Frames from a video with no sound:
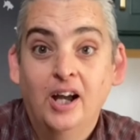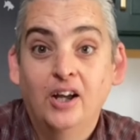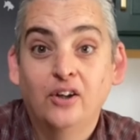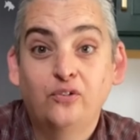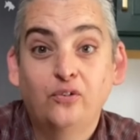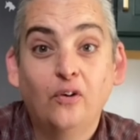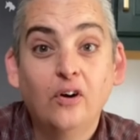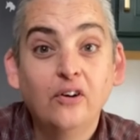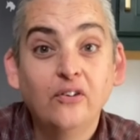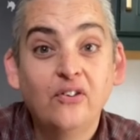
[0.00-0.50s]

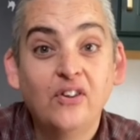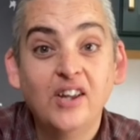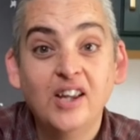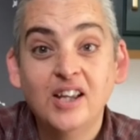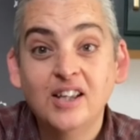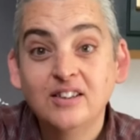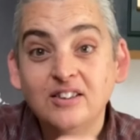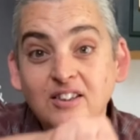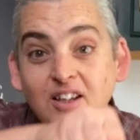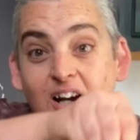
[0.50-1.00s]
As far as the
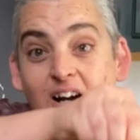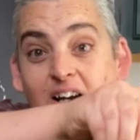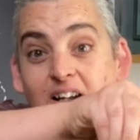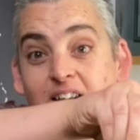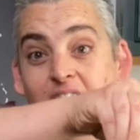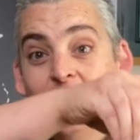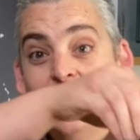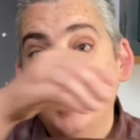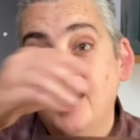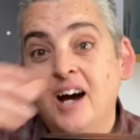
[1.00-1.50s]

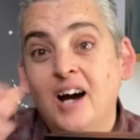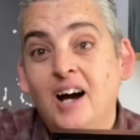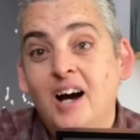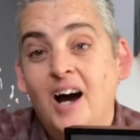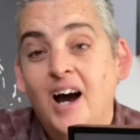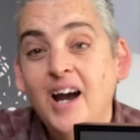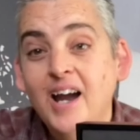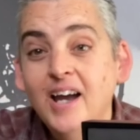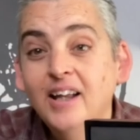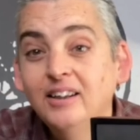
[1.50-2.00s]
inside,
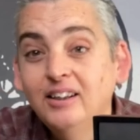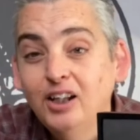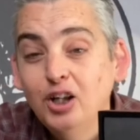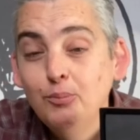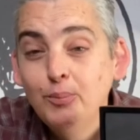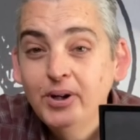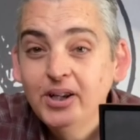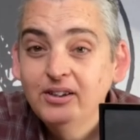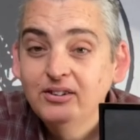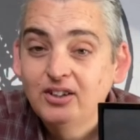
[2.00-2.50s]
I had
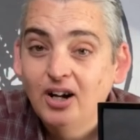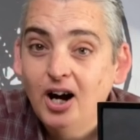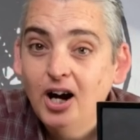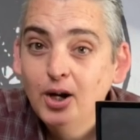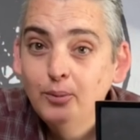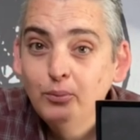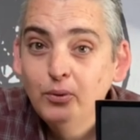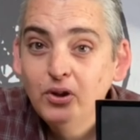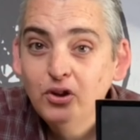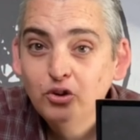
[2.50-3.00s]
limited
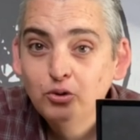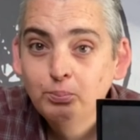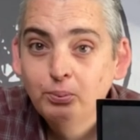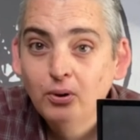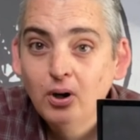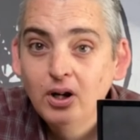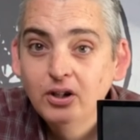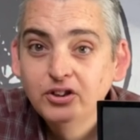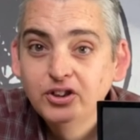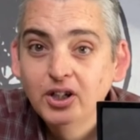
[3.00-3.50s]
time with this
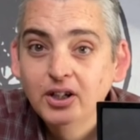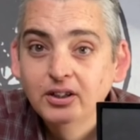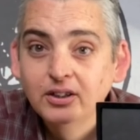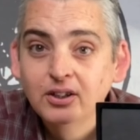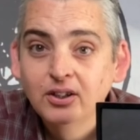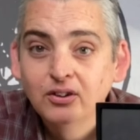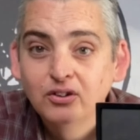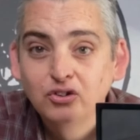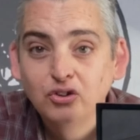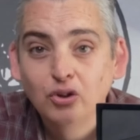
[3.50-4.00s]

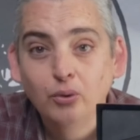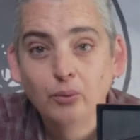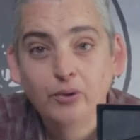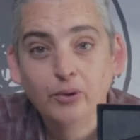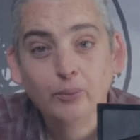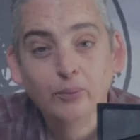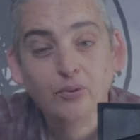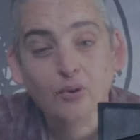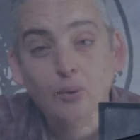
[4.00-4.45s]
project, so there was